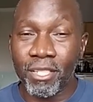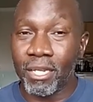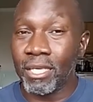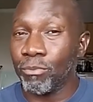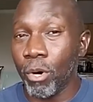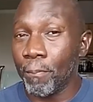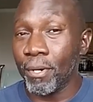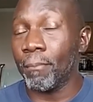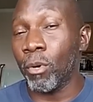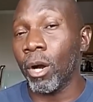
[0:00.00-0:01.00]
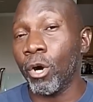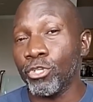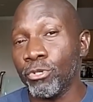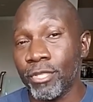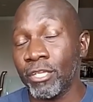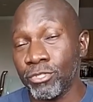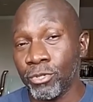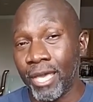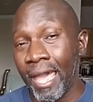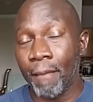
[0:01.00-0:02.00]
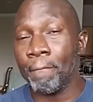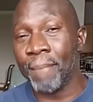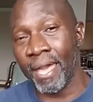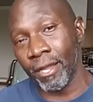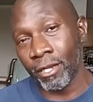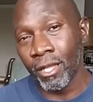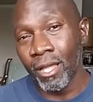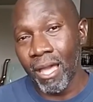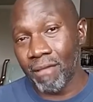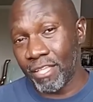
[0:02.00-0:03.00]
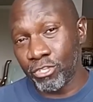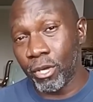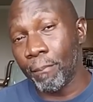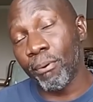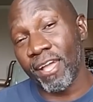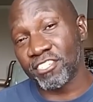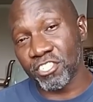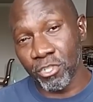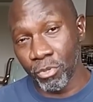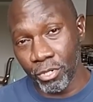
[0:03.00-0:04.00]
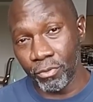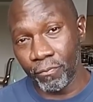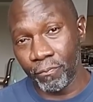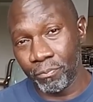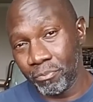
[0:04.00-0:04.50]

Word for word: But then he won't put more on you that you can't bear and that you can press through.